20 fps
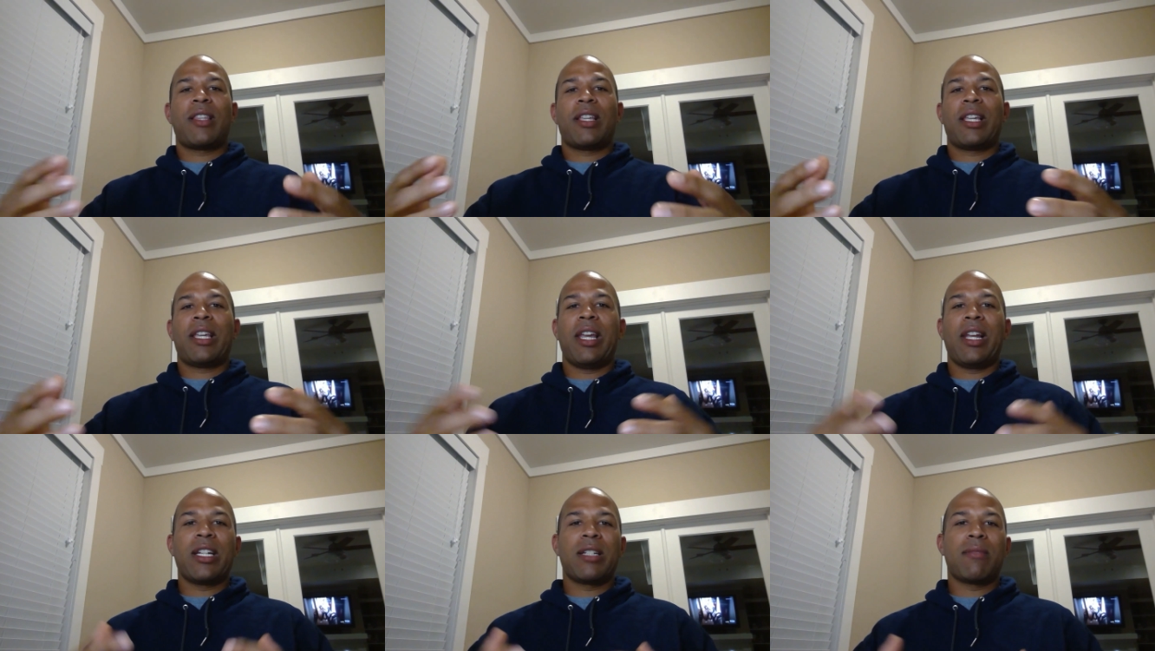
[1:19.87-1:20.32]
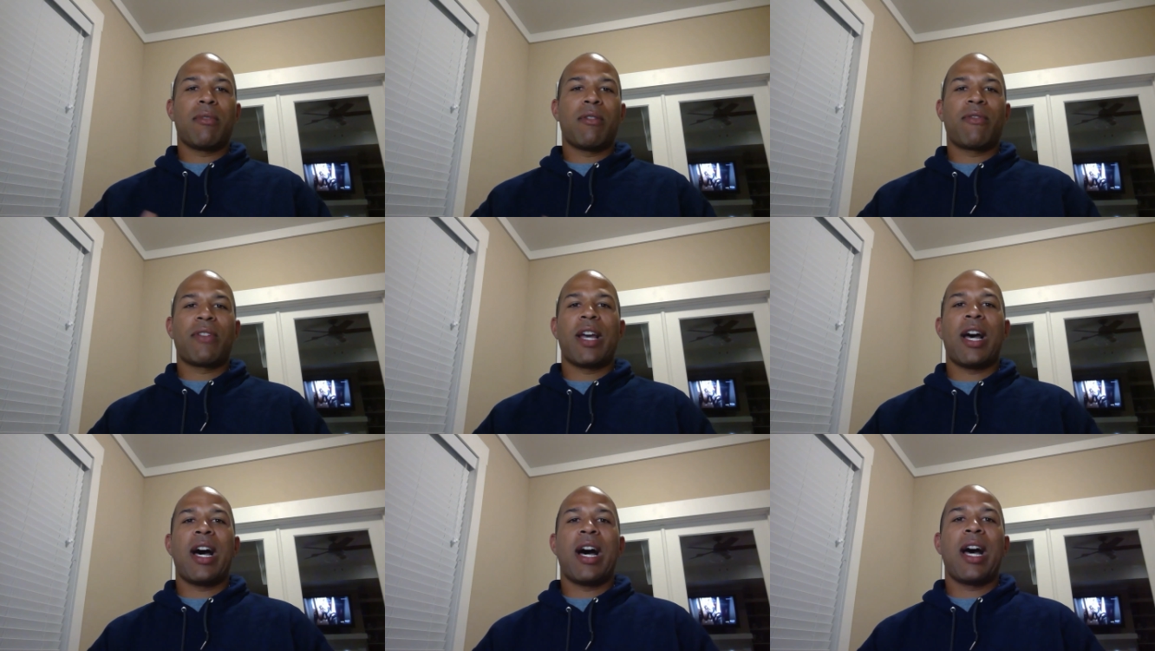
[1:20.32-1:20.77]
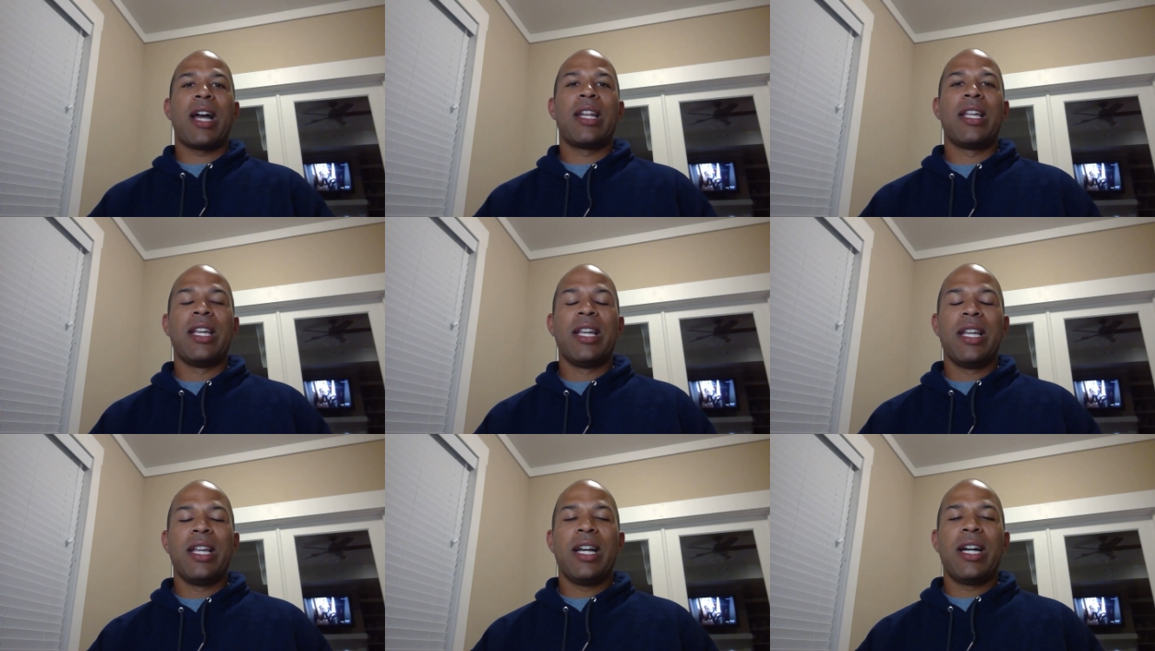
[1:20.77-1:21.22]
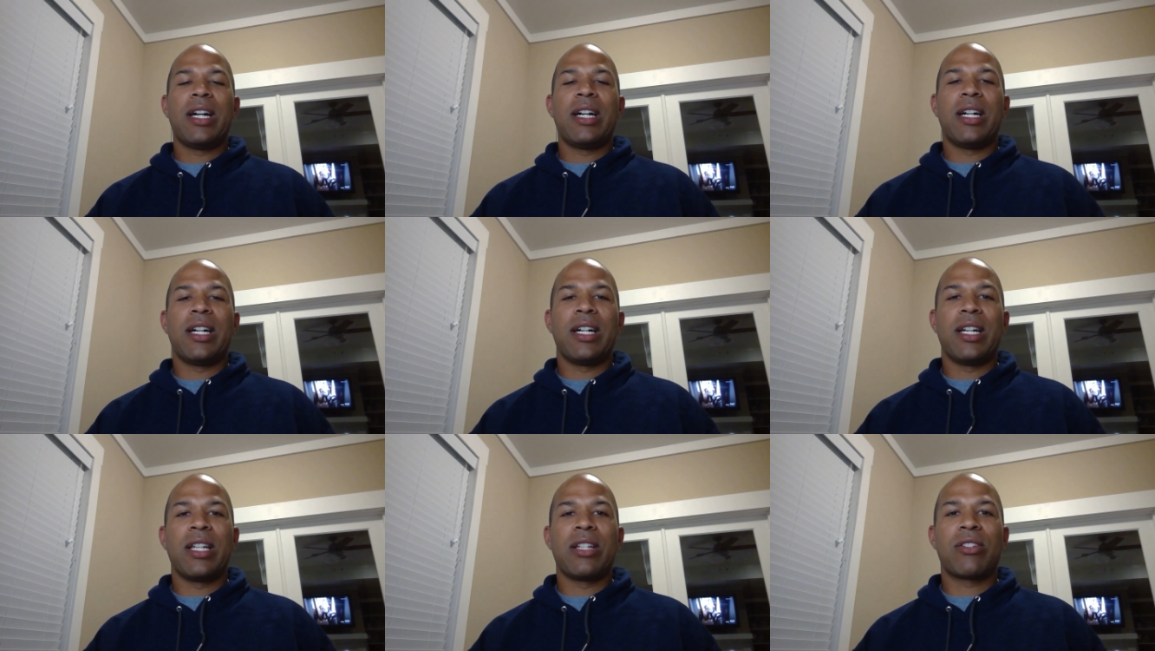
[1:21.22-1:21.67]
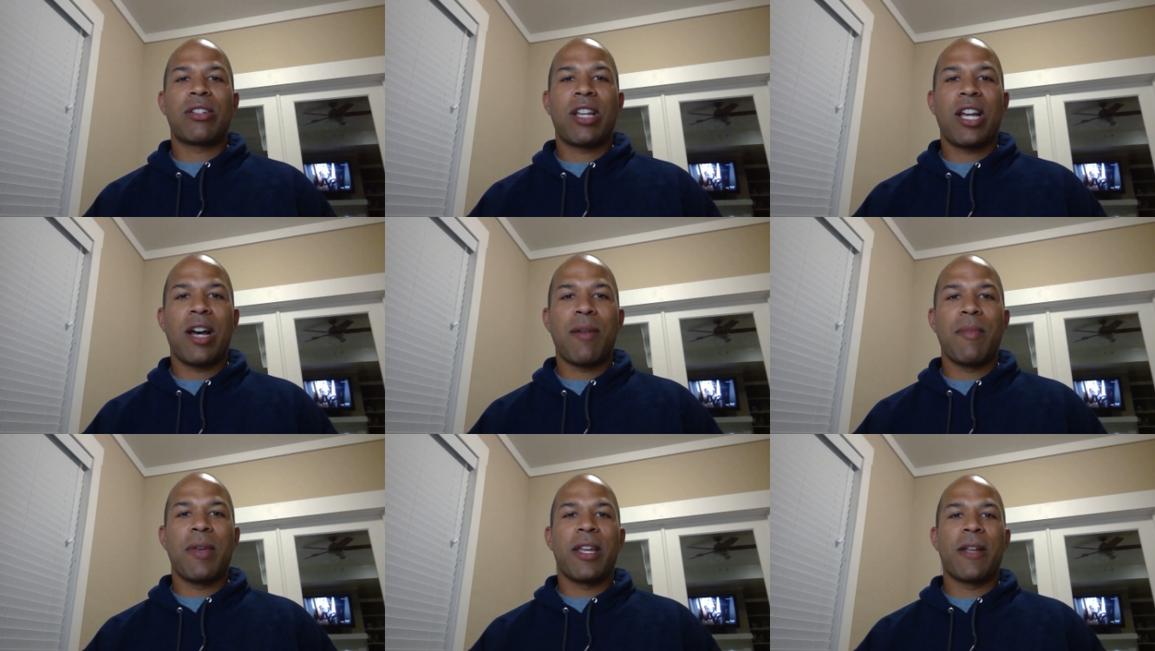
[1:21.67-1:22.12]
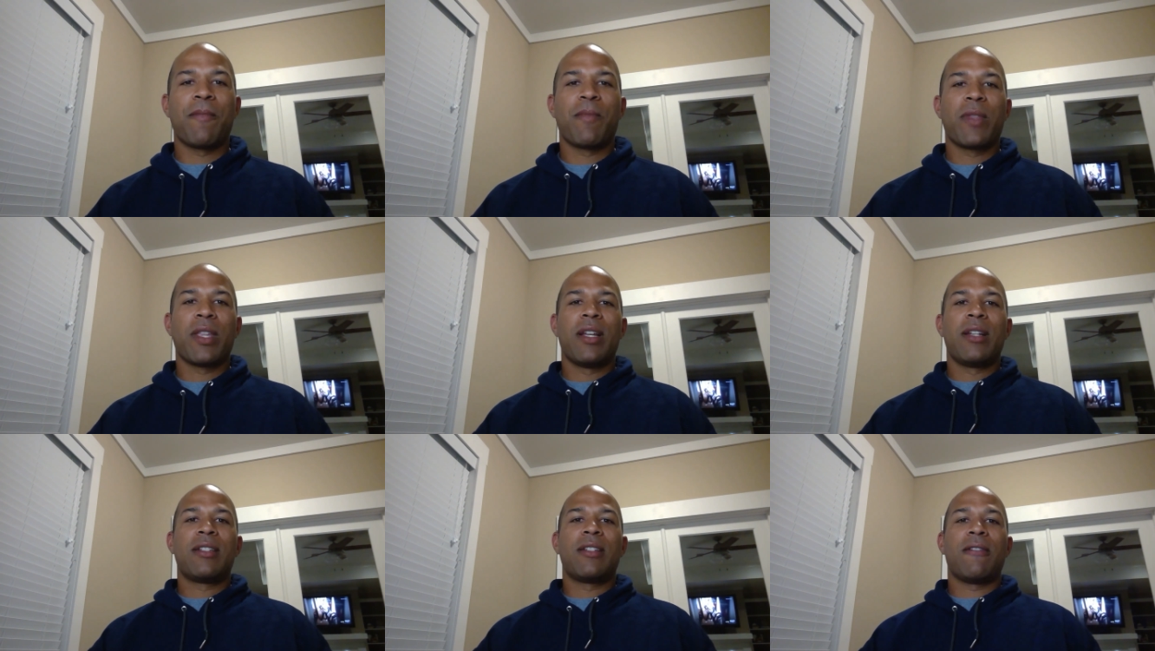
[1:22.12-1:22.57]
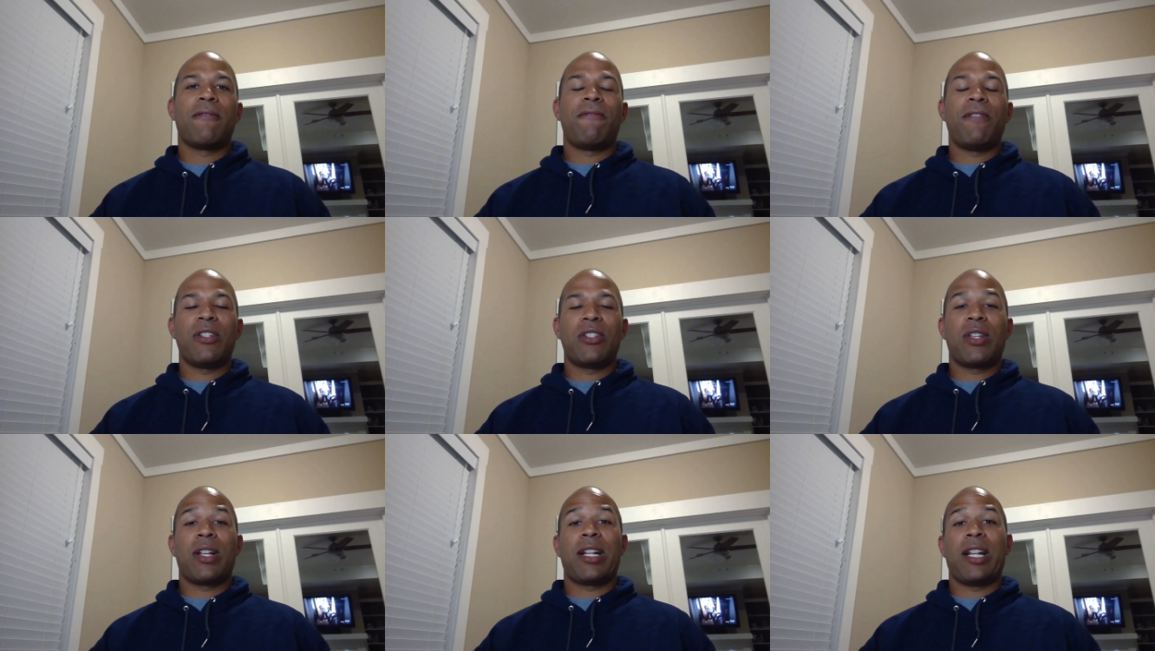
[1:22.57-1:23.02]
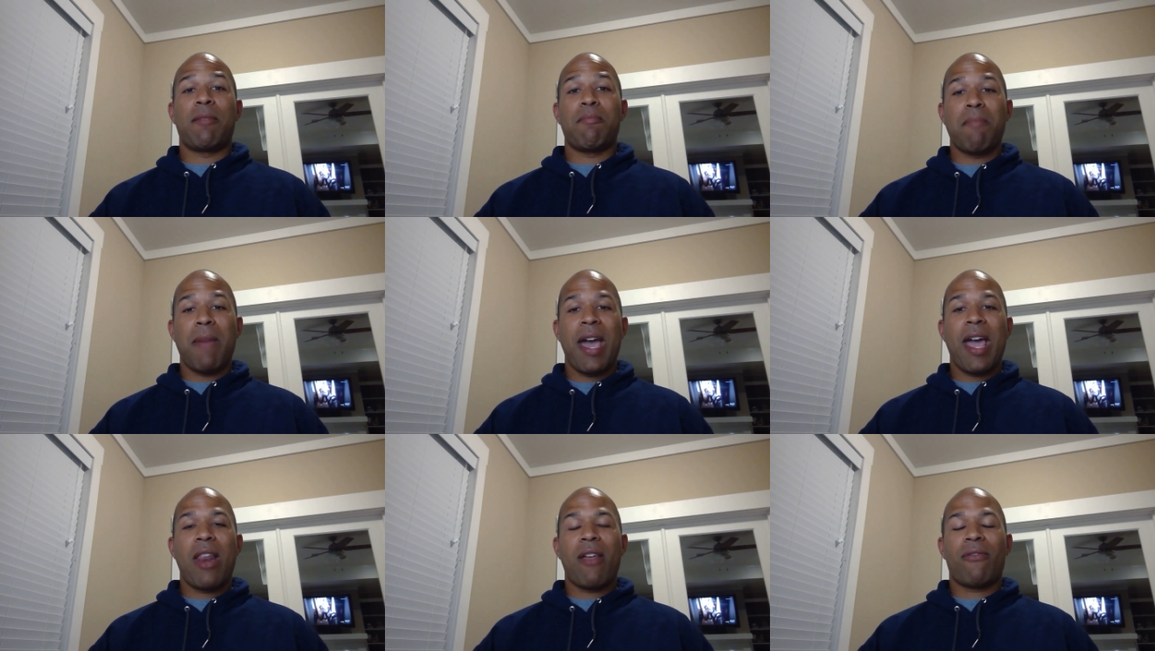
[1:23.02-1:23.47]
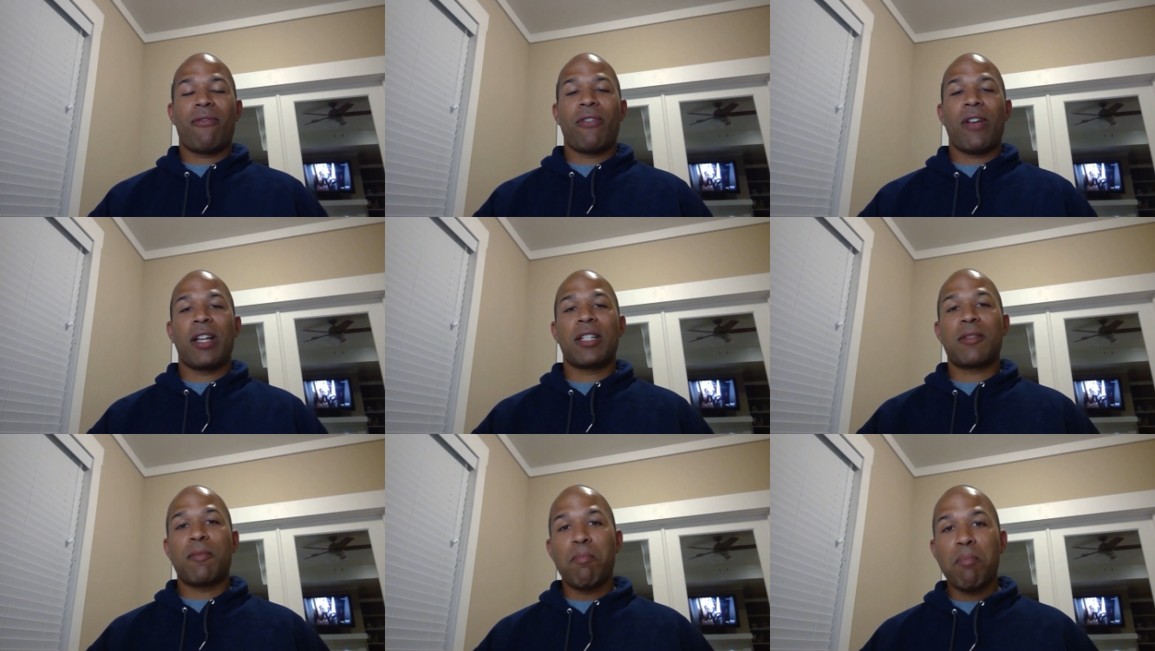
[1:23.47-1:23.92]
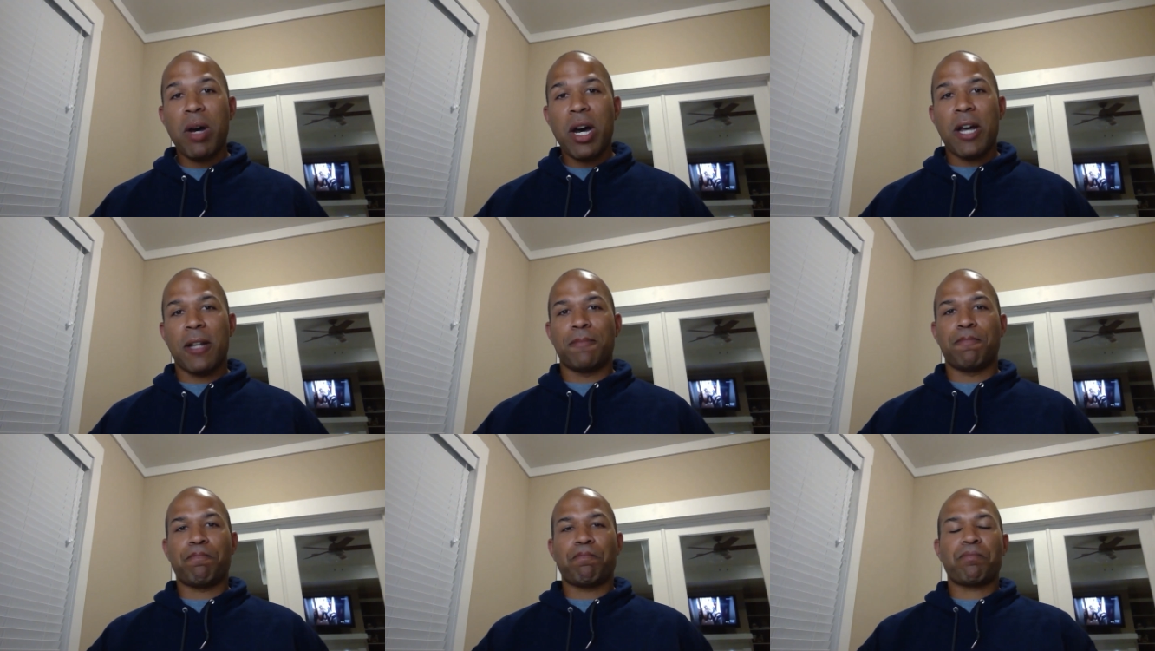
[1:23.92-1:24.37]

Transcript: The kingdom of God uh, is coming to physically manifest. But